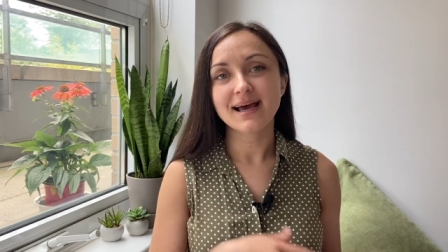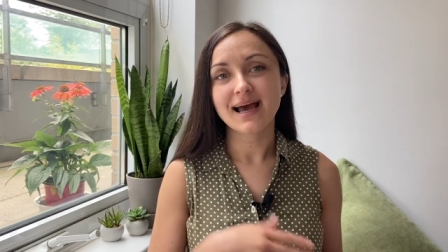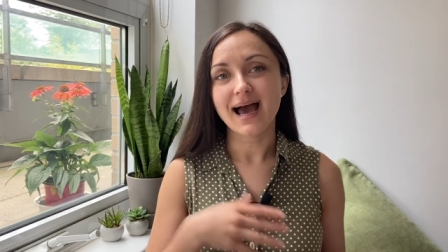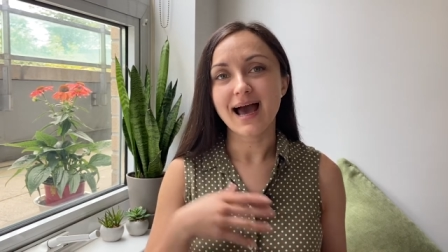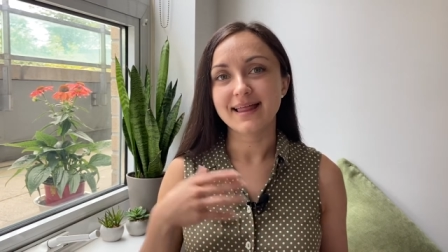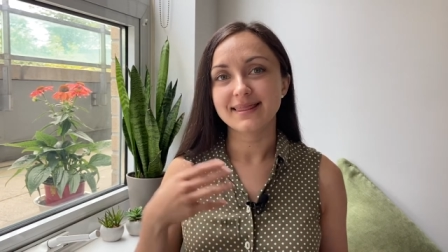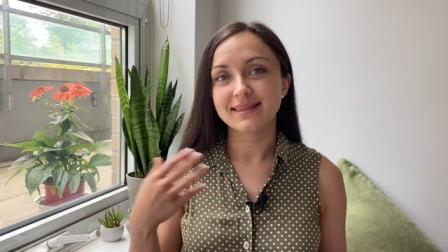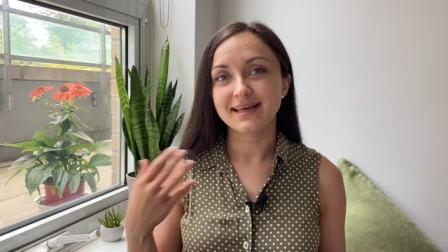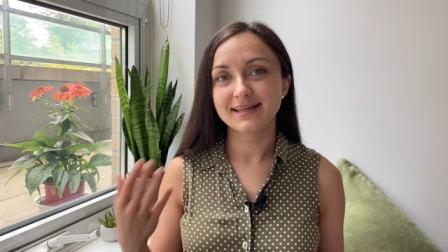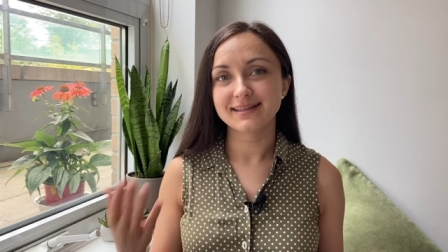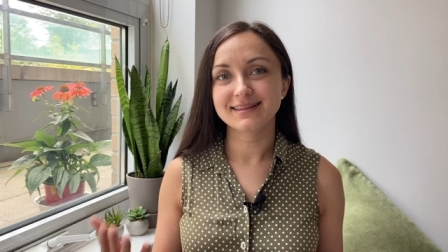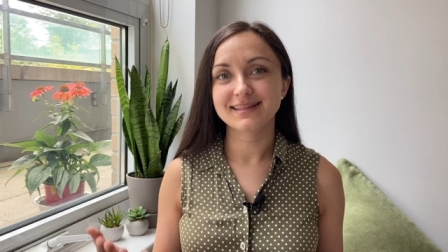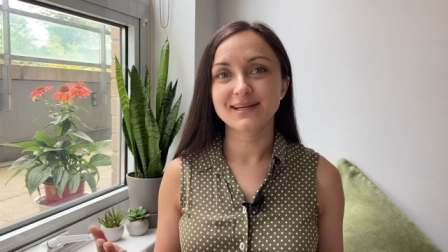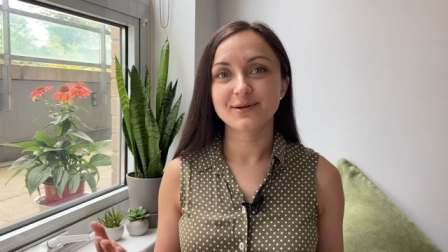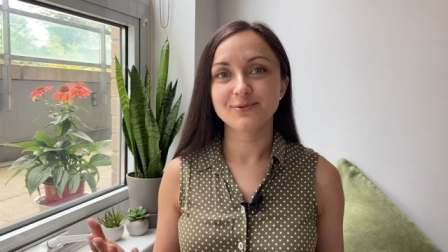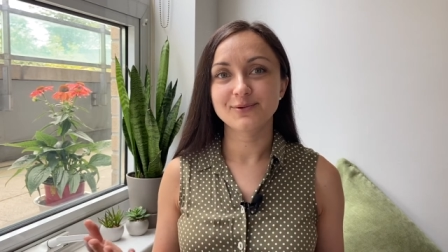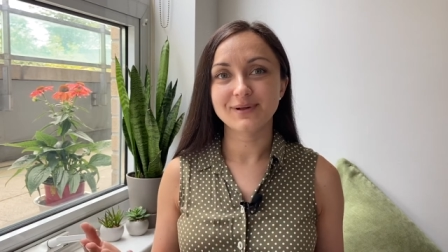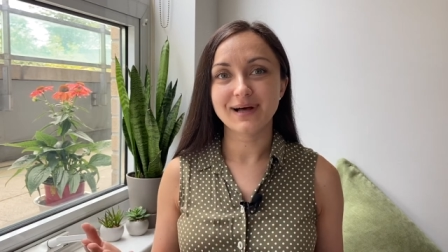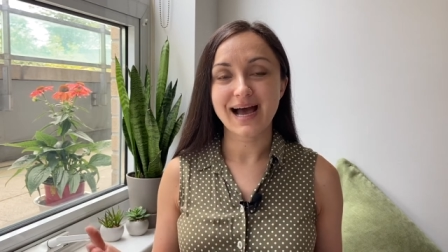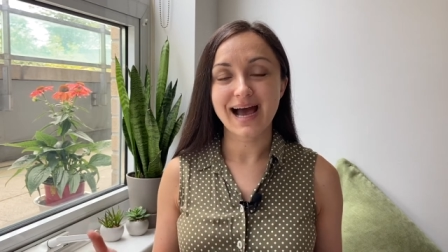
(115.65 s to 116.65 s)
and then they
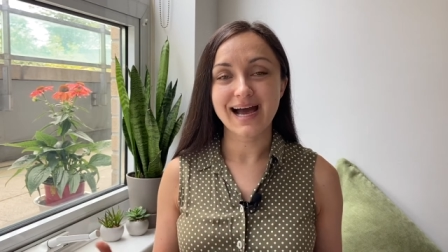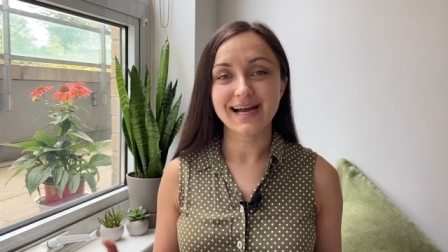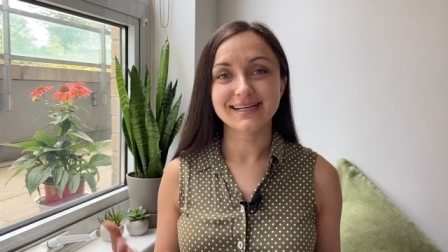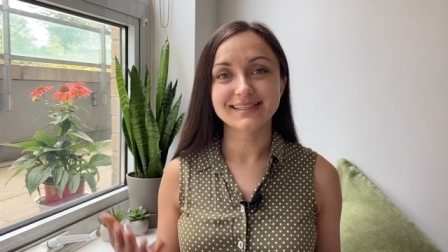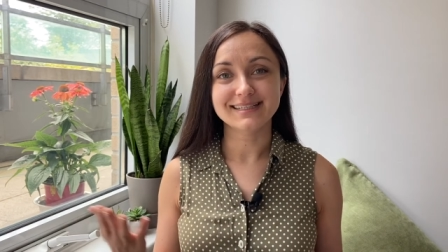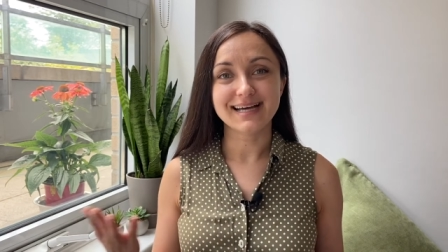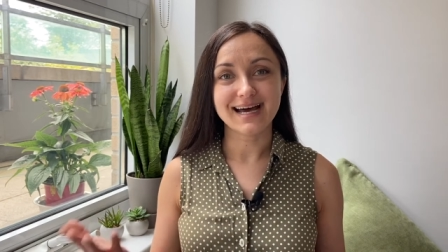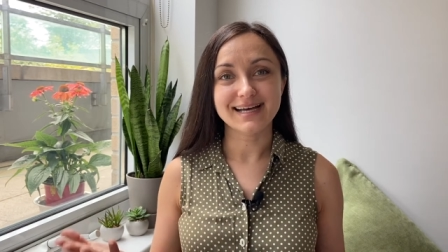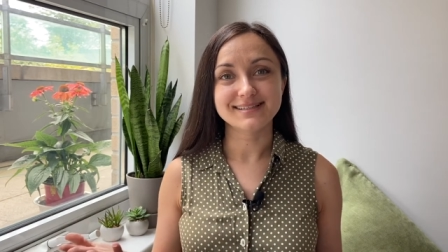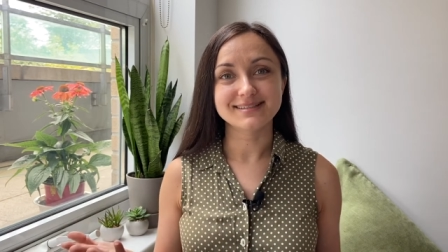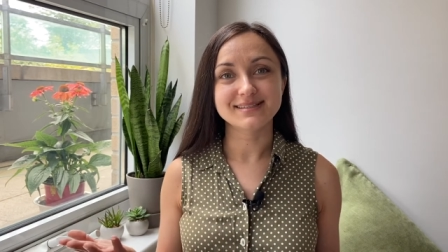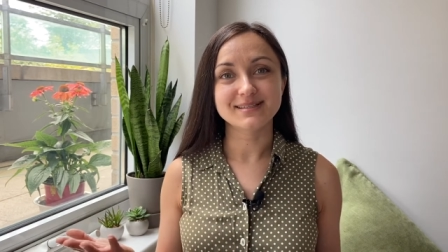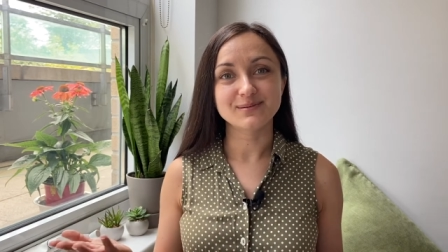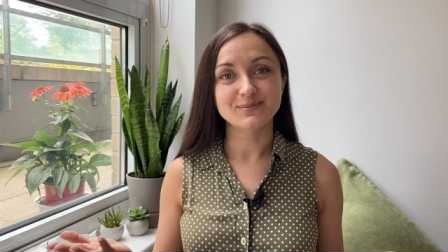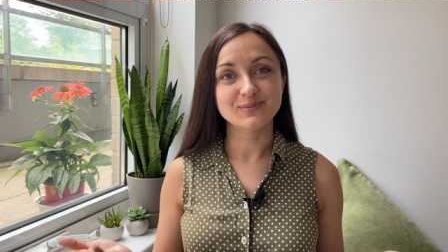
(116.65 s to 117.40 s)
will act as the